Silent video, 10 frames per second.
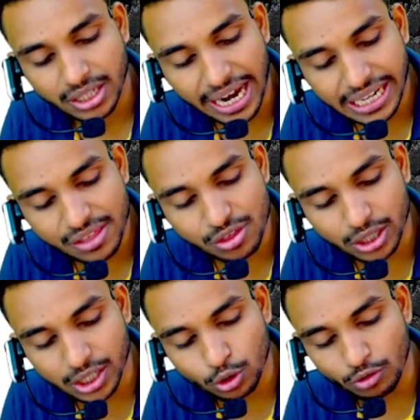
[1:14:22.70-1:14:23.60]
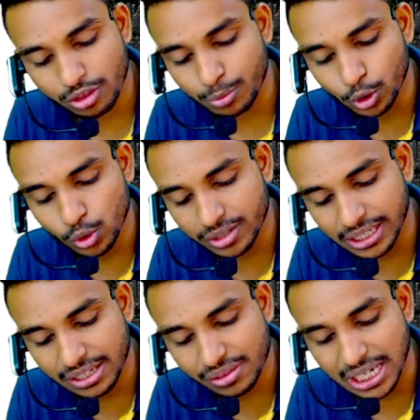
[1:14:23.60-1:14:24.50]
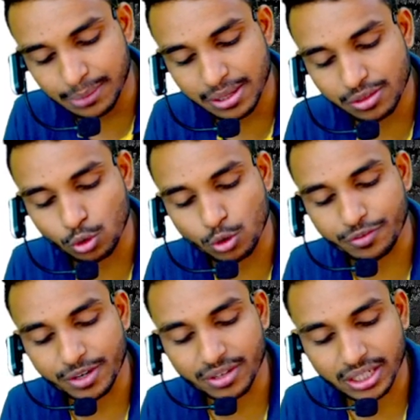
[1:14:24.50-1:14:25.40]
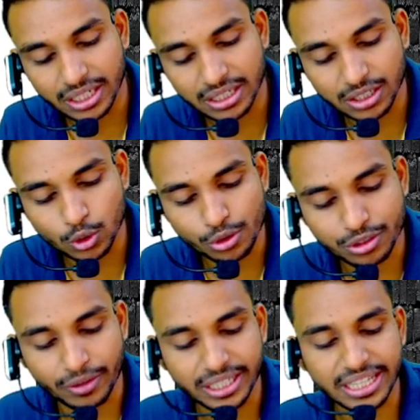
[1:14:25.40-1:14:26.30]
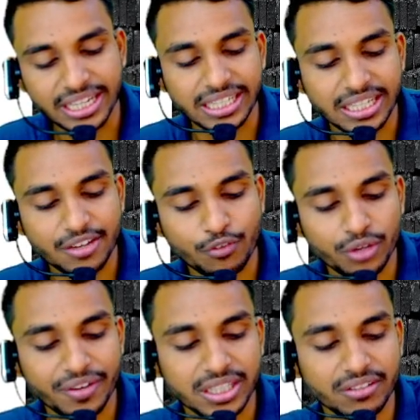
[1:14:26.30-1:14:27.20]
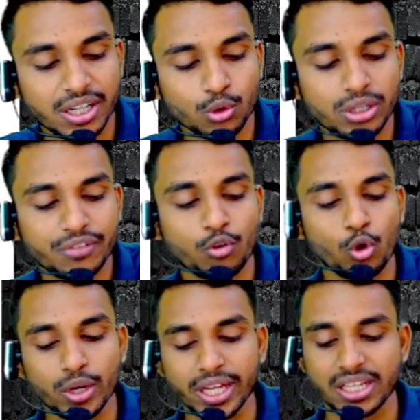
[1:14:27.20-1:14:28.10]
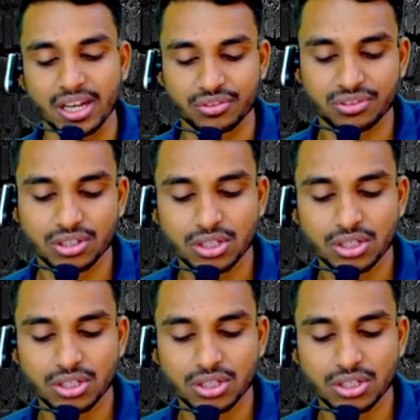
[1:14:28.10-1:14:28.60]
guidance on control was produced and described as COCO framework. It includes 20 criteria for effective control in 4 areas.